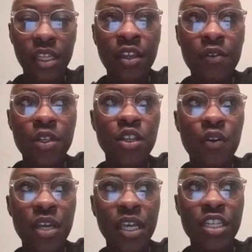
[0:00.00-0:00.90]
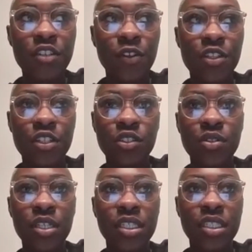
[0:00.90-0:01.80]
They were so engaging for the
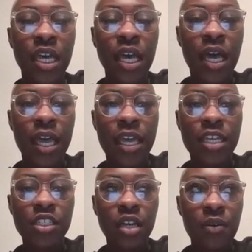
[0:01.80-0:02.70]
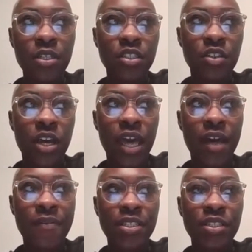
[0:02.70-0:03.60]
students, and she always tried to
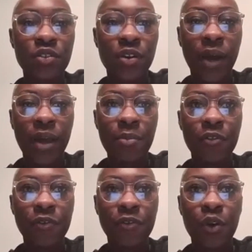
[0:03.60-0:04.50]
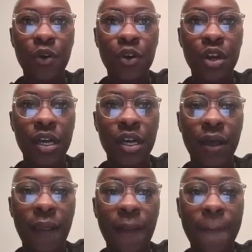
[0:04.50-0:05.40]
have us do it right
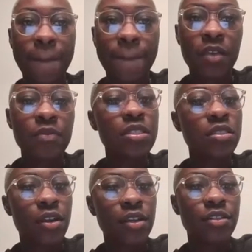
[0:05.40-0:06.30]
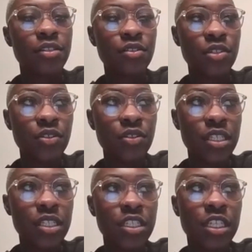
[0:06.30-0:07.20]
before we started a new
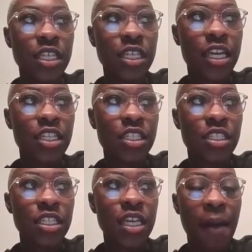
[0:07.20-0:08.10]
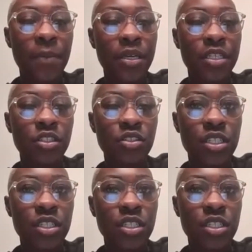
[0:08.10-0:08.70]
unit to just gauge and see how much